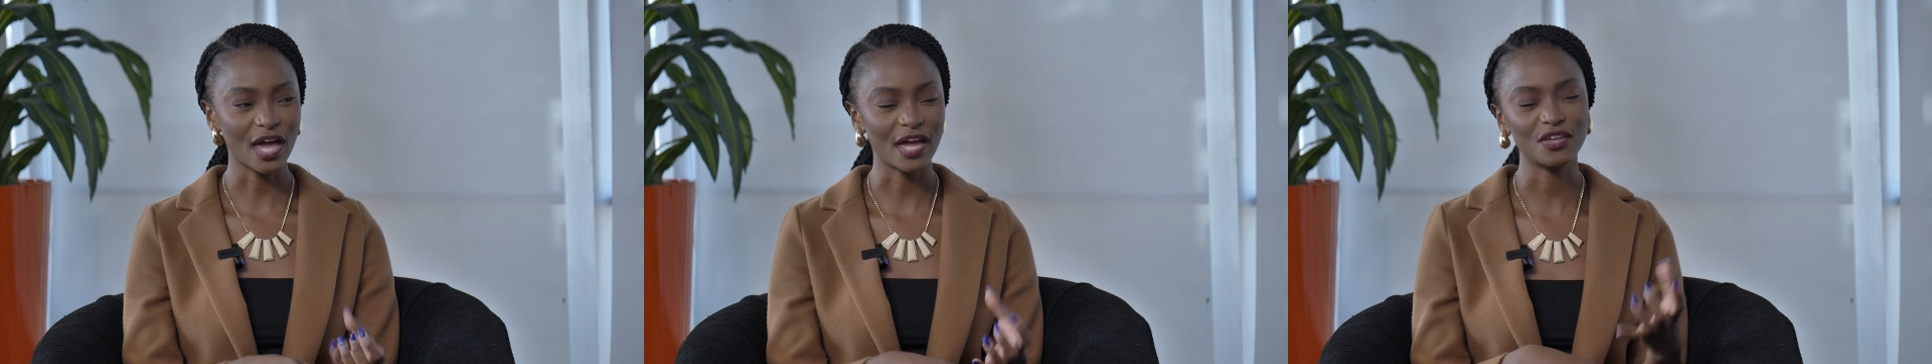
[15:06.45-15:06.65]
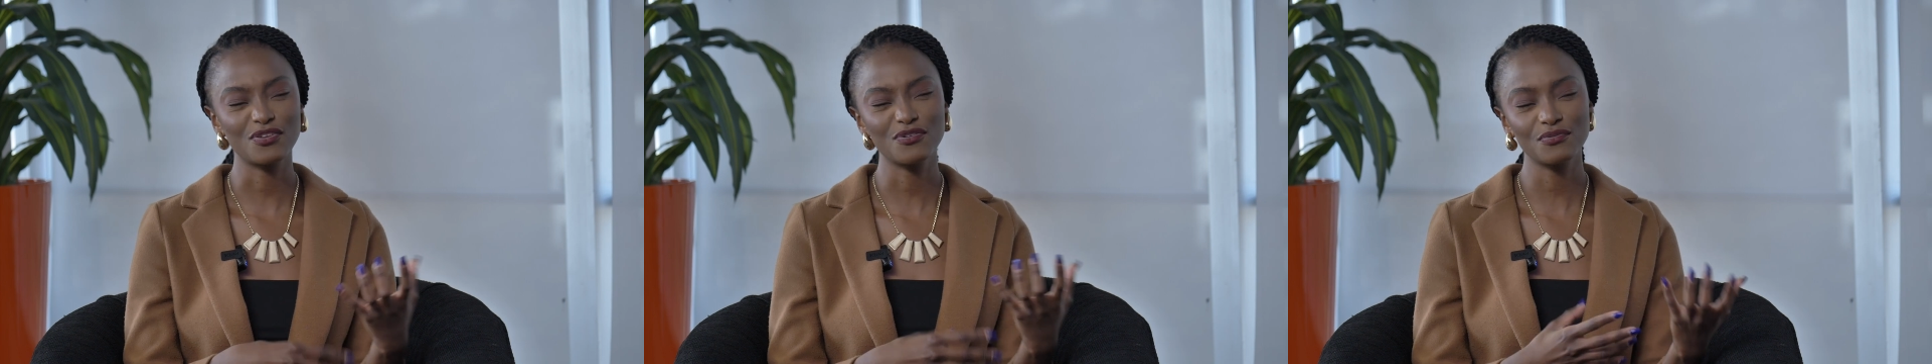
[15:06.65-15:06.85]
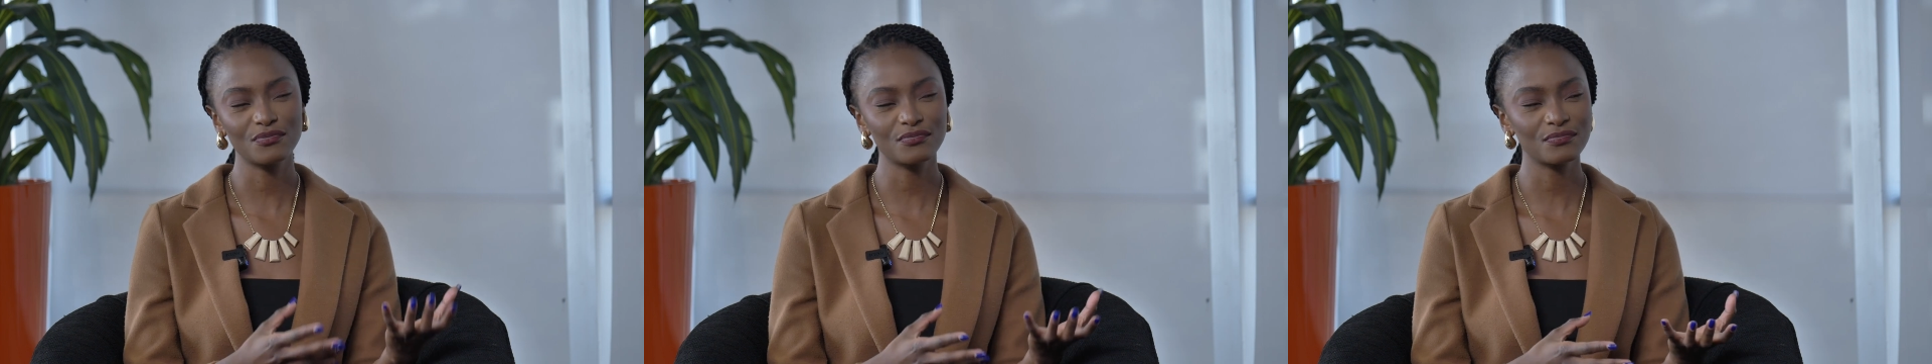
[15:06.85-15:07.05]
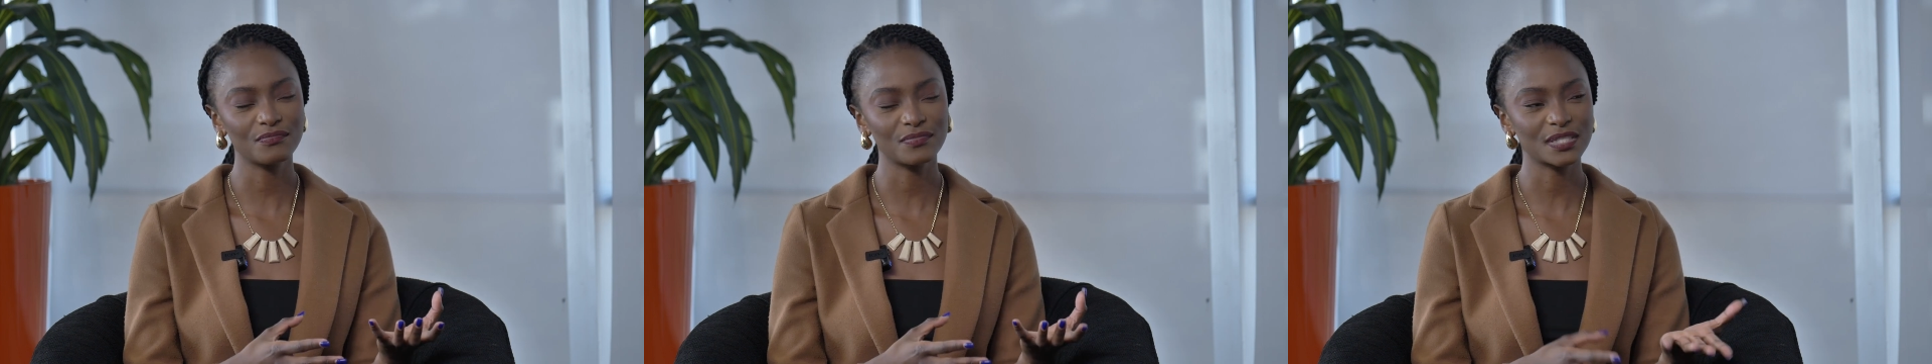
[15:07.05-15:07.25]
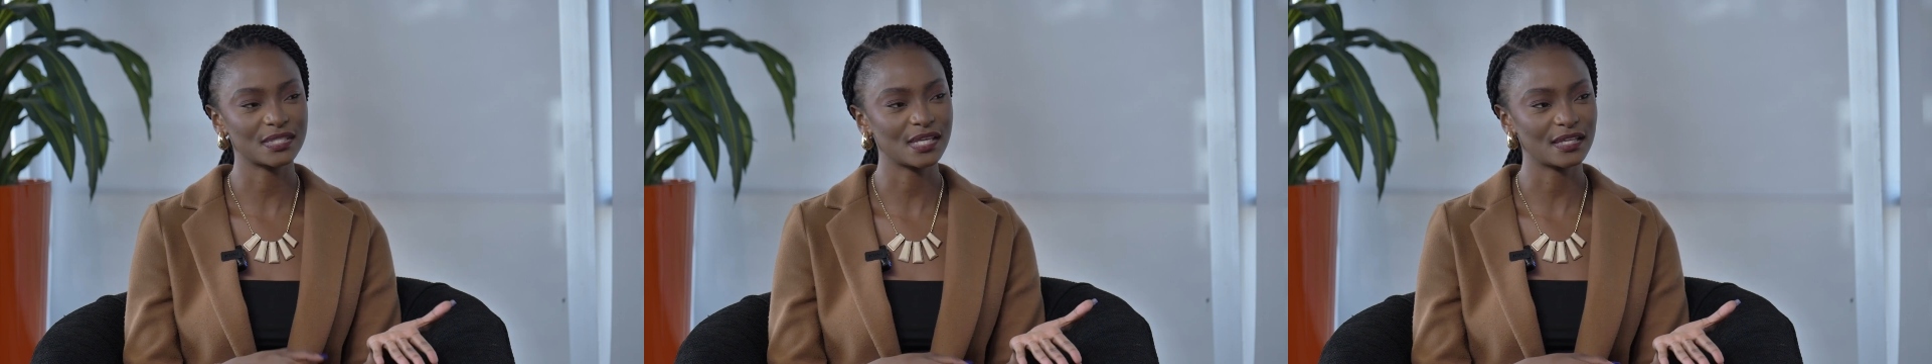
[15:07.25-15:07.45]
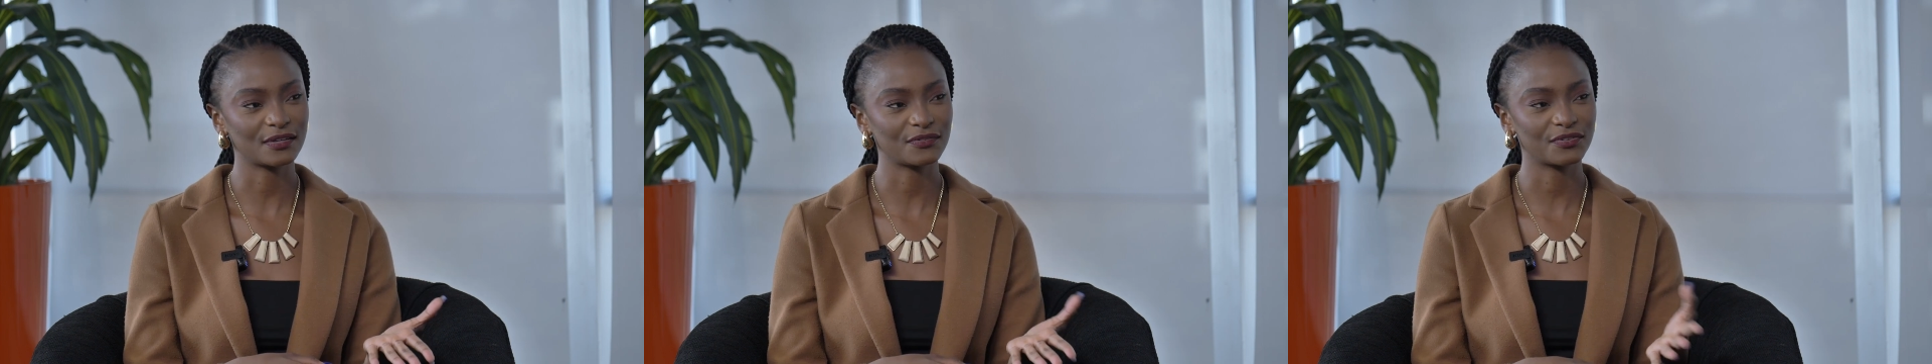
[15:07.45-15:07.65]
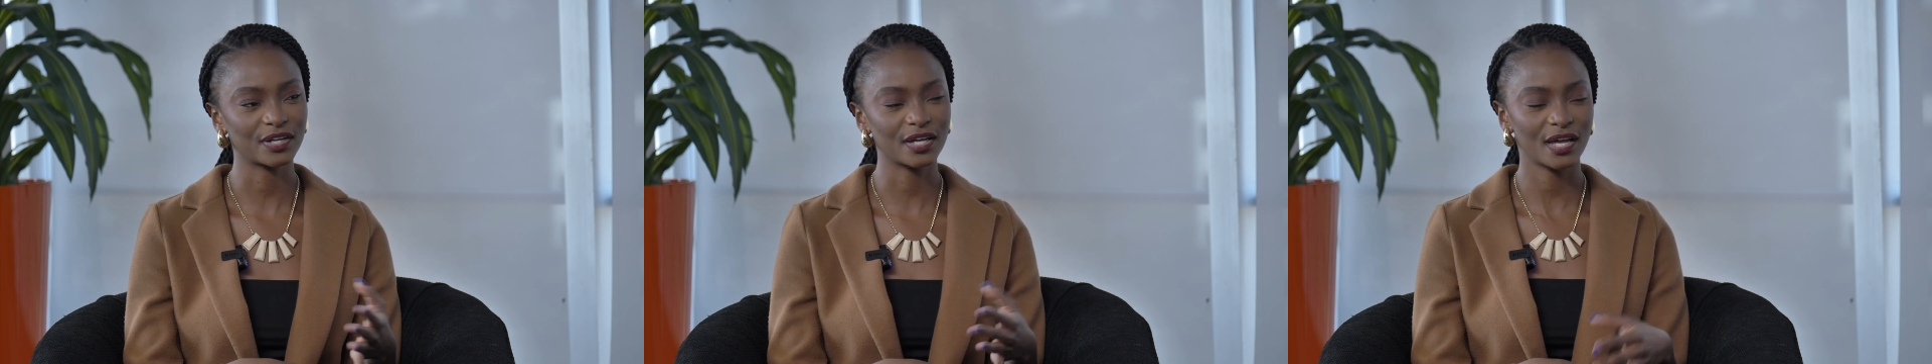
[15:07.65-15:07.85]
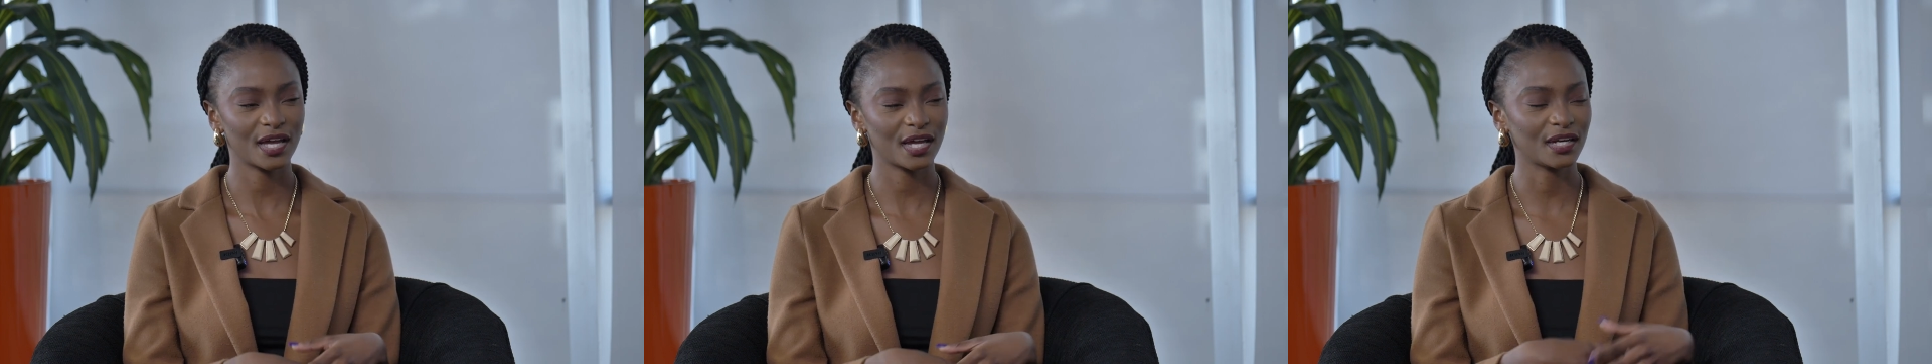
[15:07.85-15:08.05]
I knew Miss South
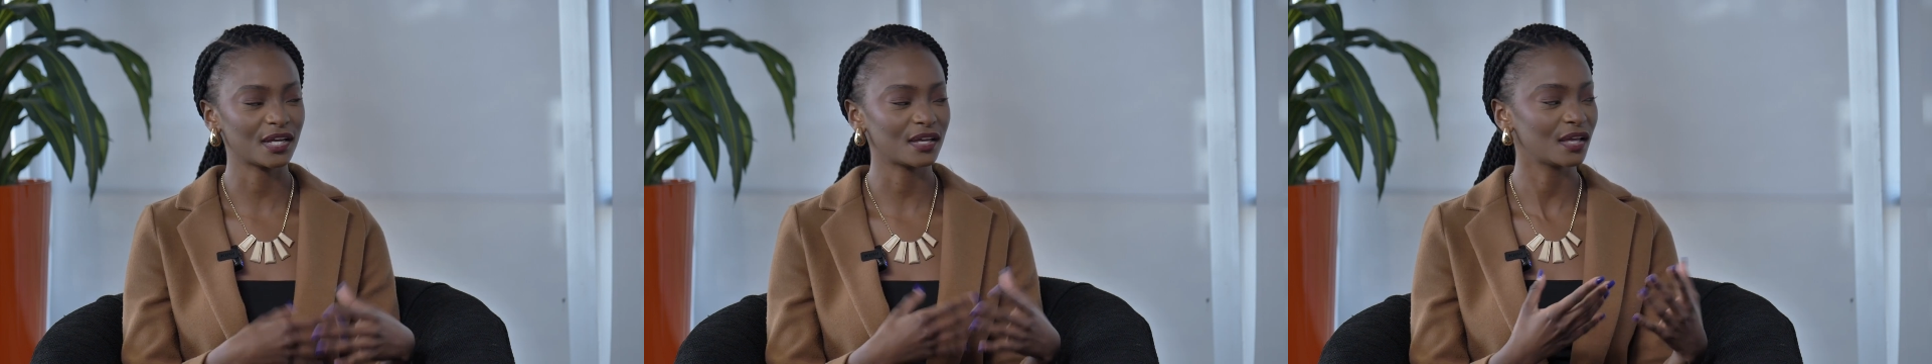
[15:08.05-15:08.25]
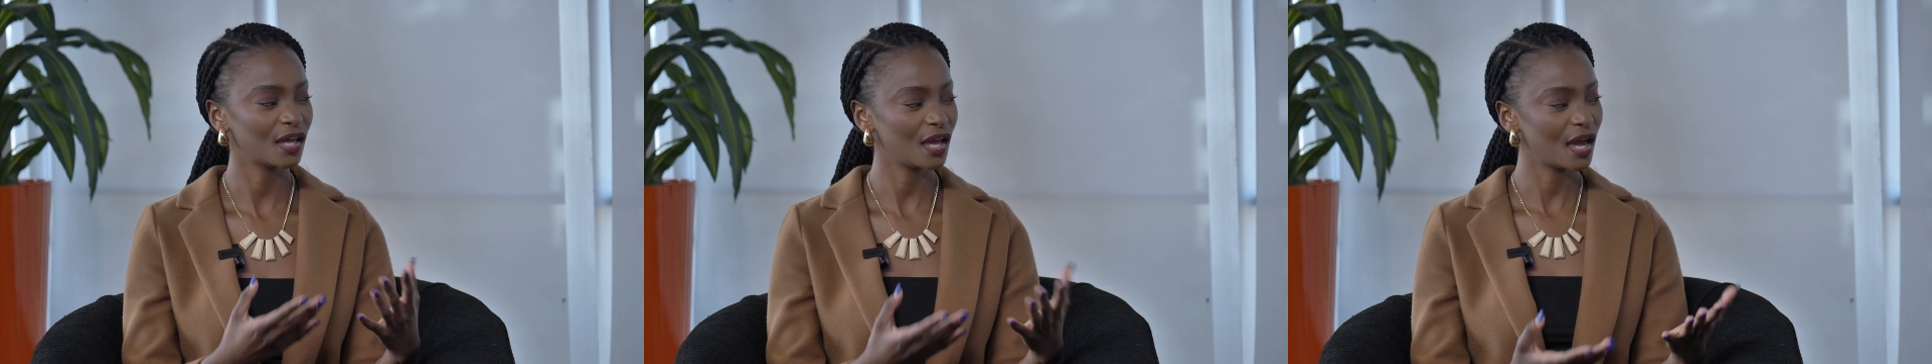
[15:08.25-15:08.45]
Africa, and I'd